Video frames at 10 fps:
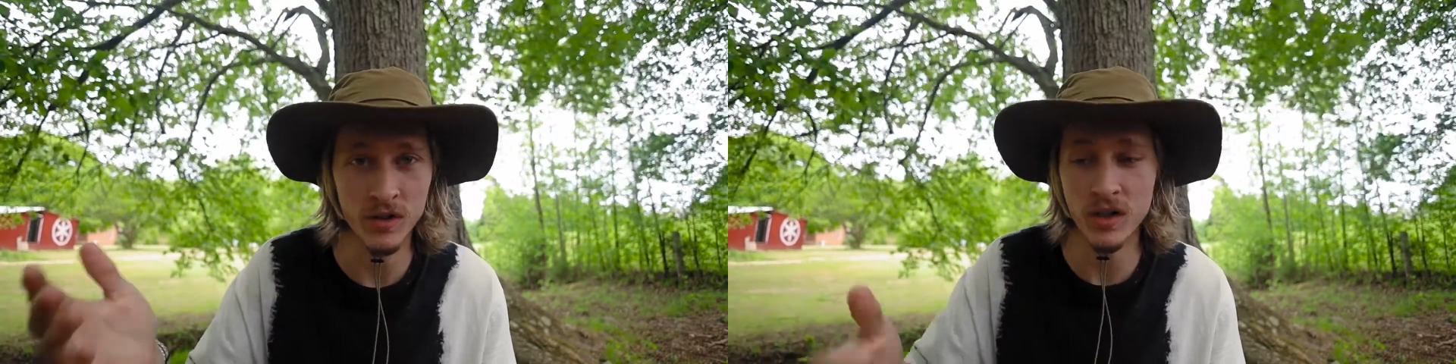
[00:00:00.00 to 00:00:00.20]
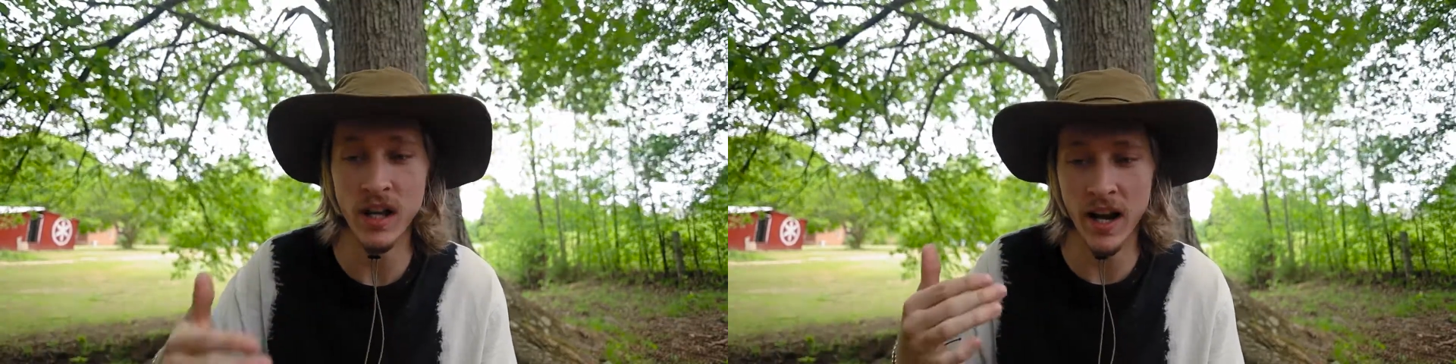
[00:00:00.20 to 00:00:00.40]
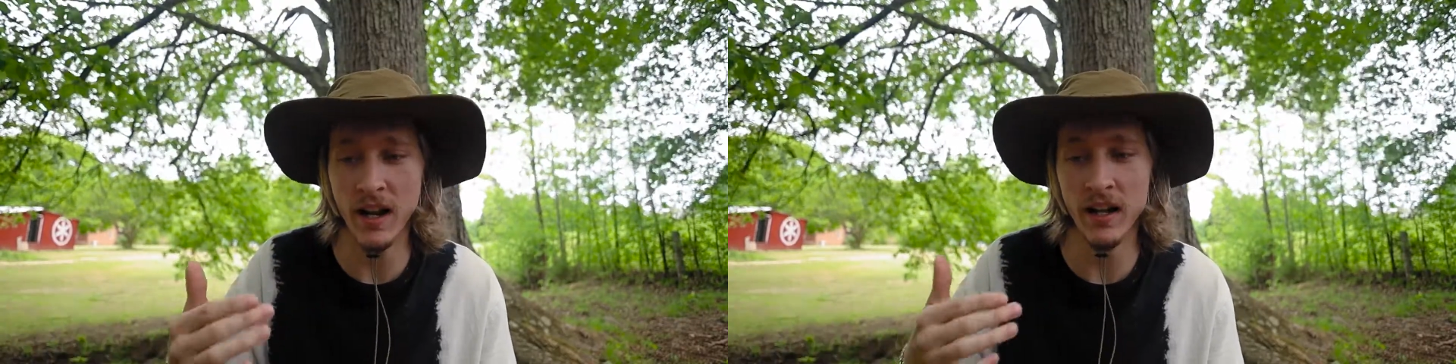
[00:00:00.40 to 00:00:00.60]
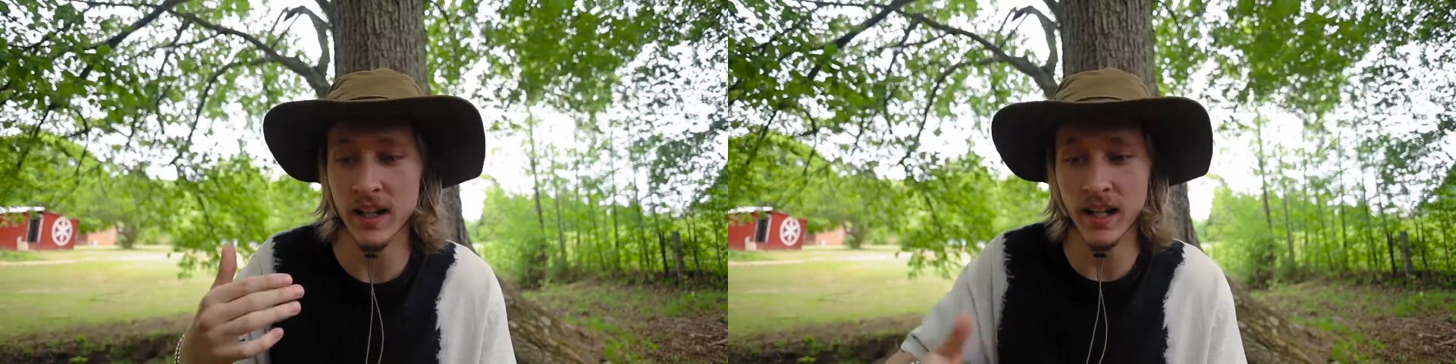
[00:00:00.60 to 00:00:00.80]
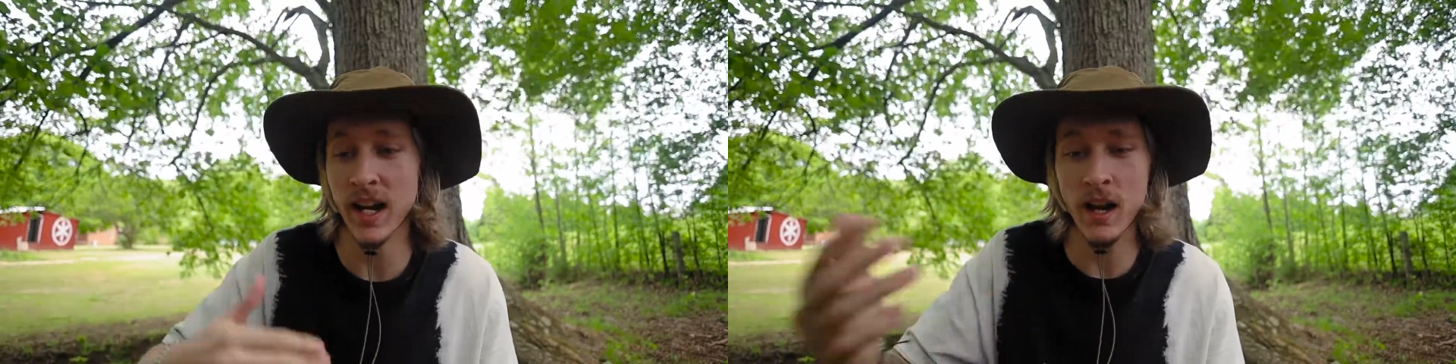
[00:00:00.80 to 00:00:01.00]
Just
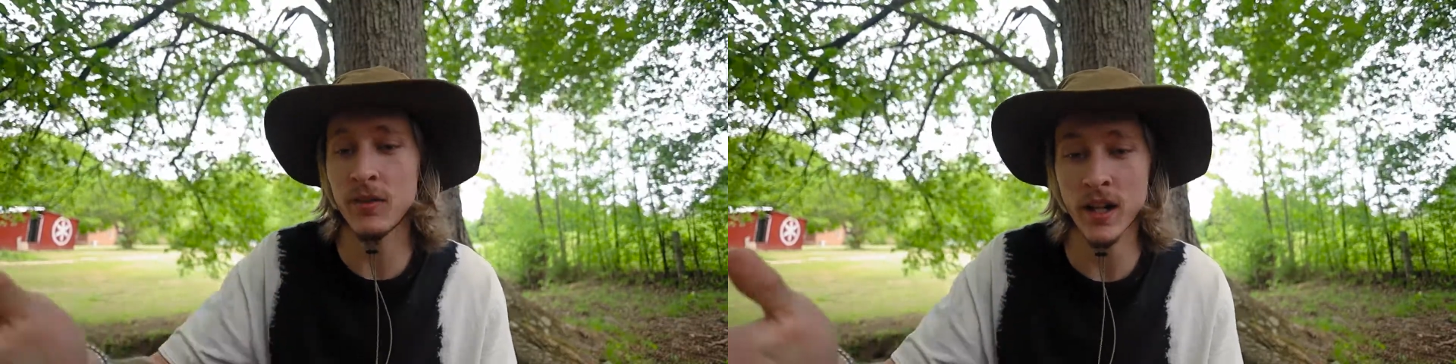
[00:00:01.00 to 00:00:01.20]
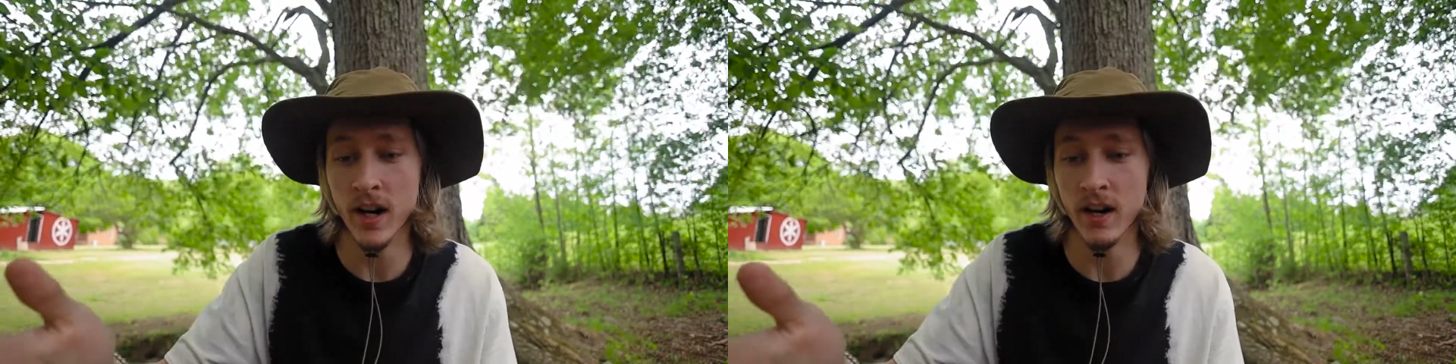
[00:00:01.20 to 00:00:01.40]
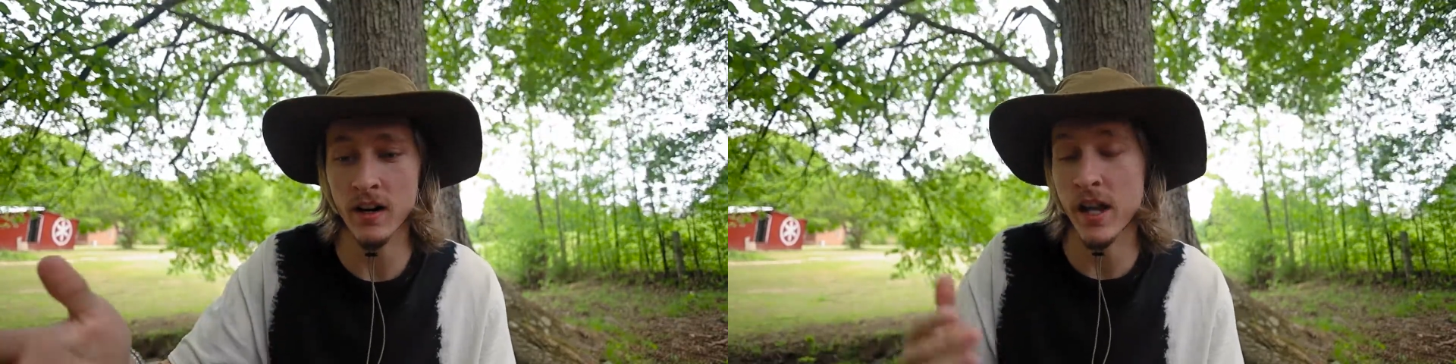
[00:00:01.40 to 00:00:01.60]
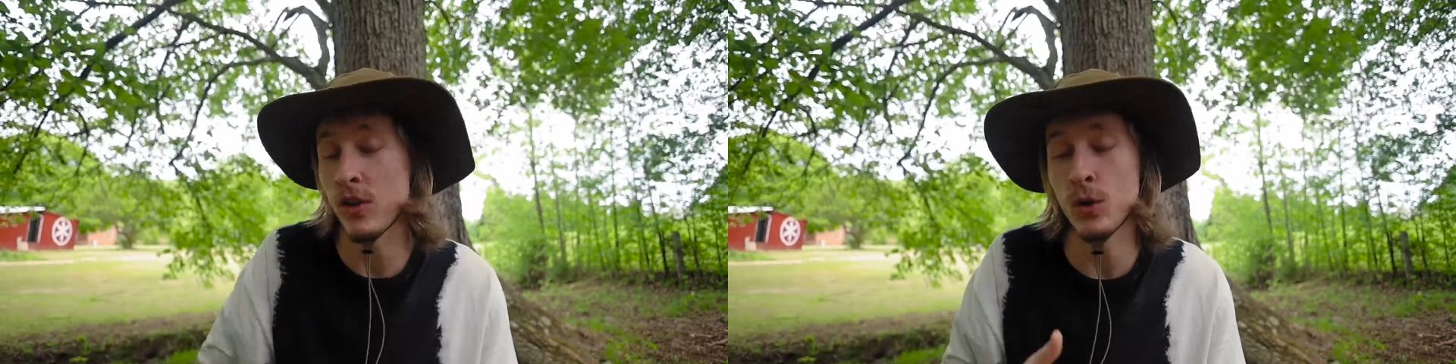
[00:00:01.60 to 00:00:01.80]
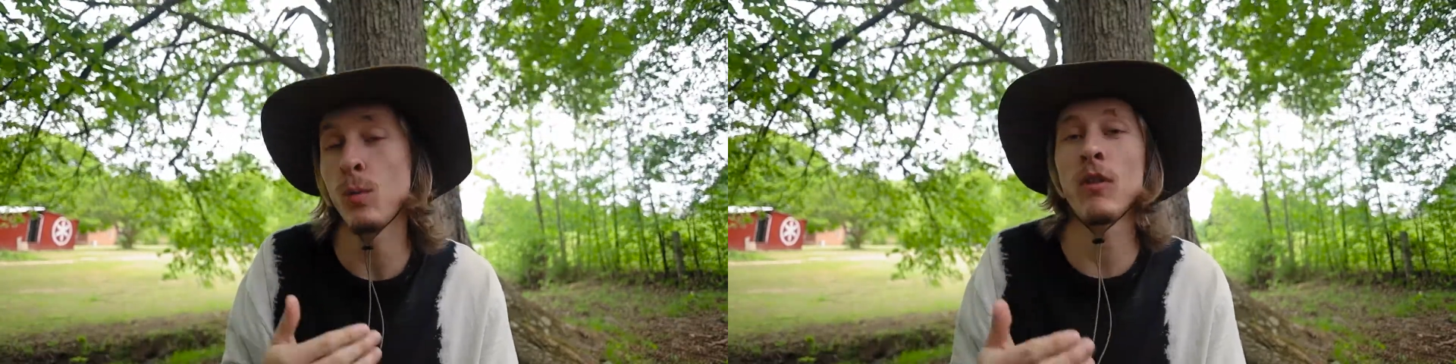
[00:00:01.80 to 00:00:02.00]
get out there and
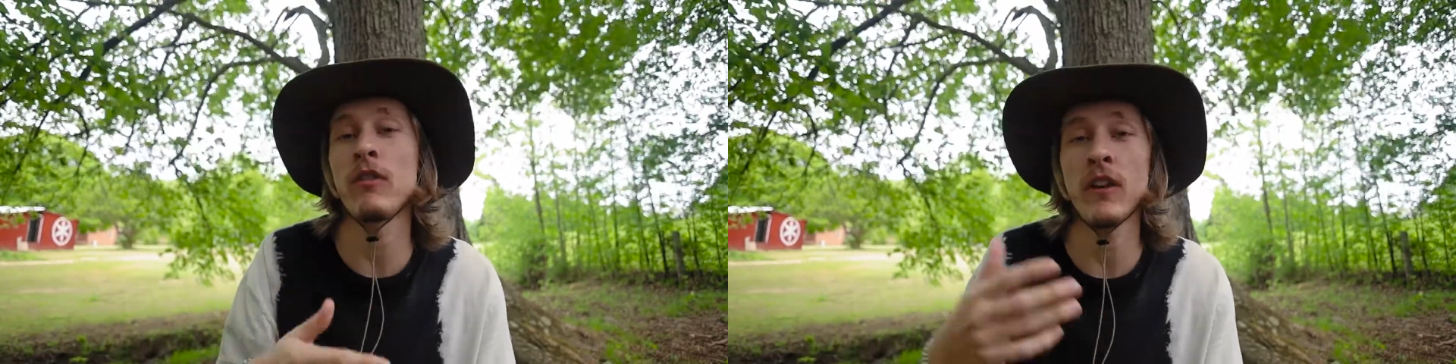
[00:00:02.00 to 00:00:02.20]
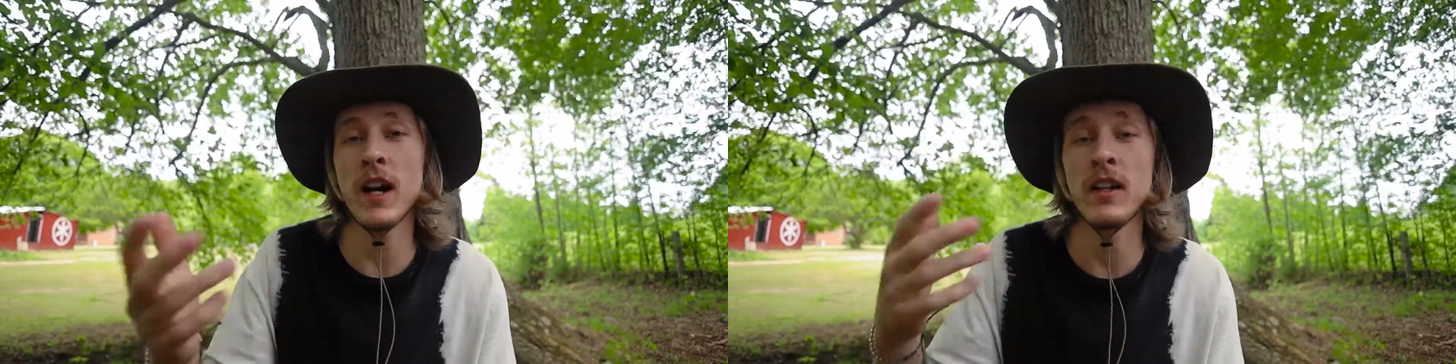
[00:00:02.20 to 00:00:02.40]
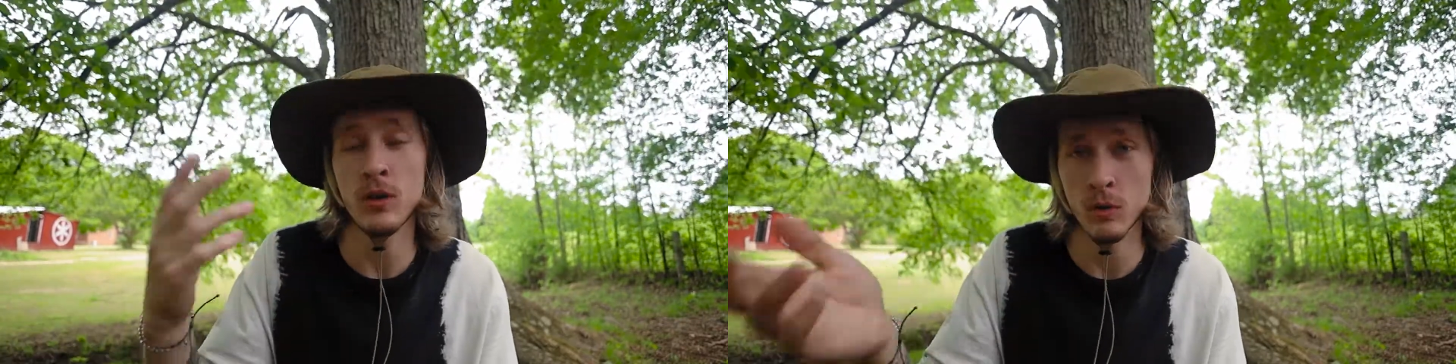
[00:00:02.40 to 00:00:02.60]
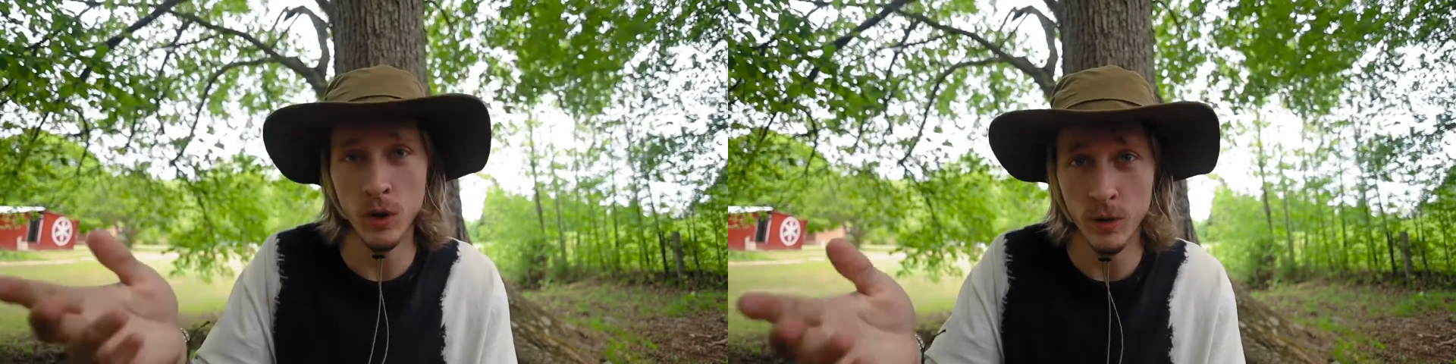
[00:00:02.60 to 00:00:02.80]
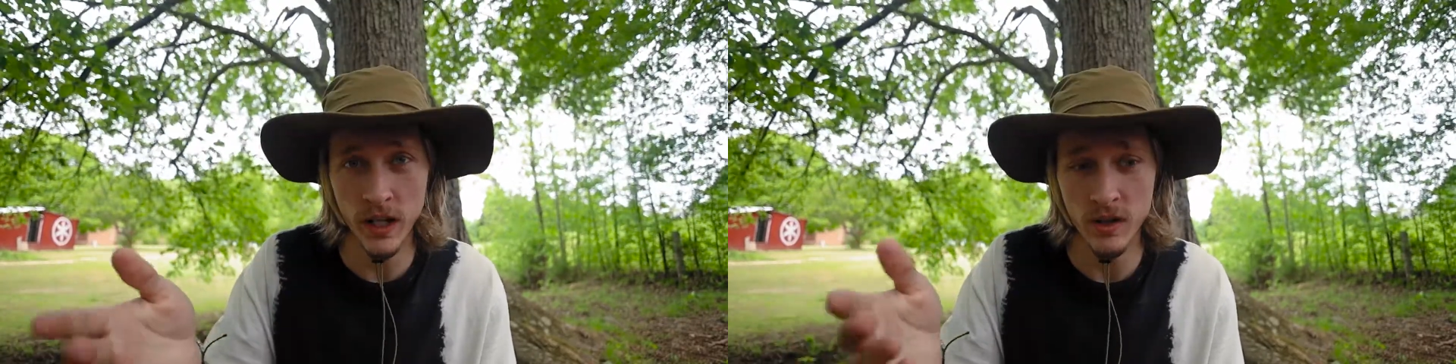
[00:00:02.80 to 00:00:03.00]
you will find new
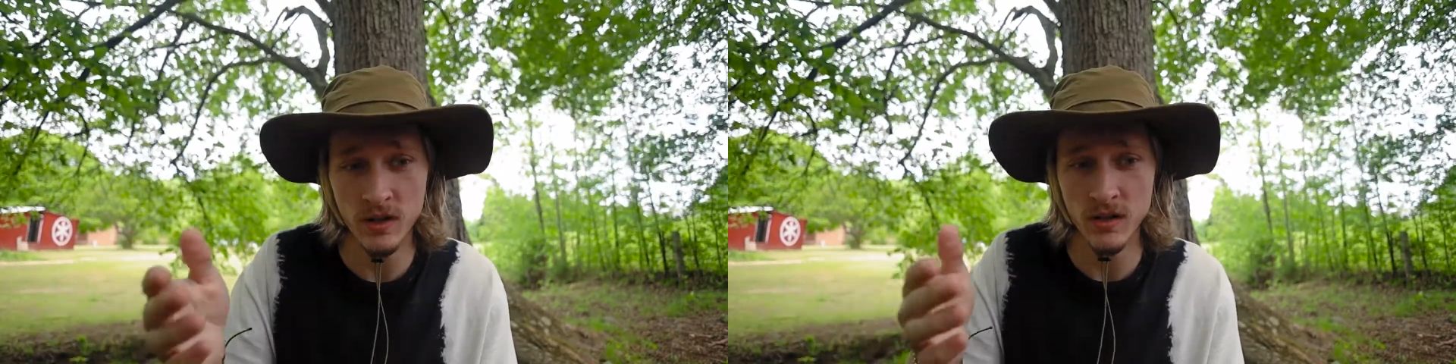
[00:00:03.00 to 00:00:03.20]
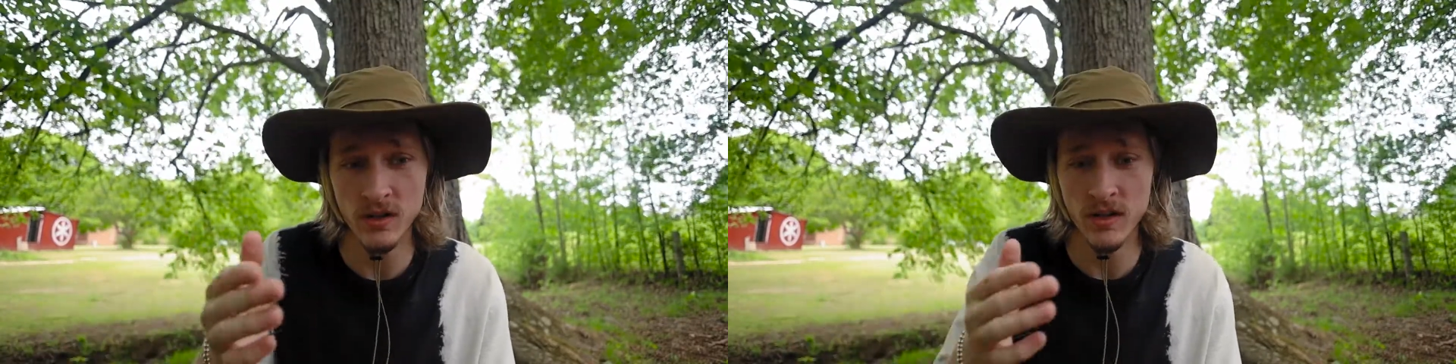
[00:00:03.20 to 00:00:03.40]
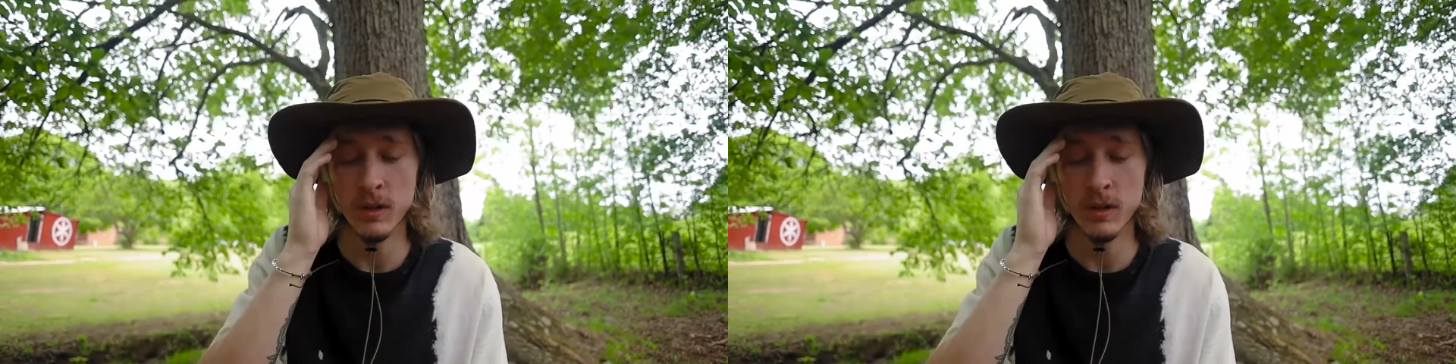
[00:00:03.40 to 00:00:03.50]
locations,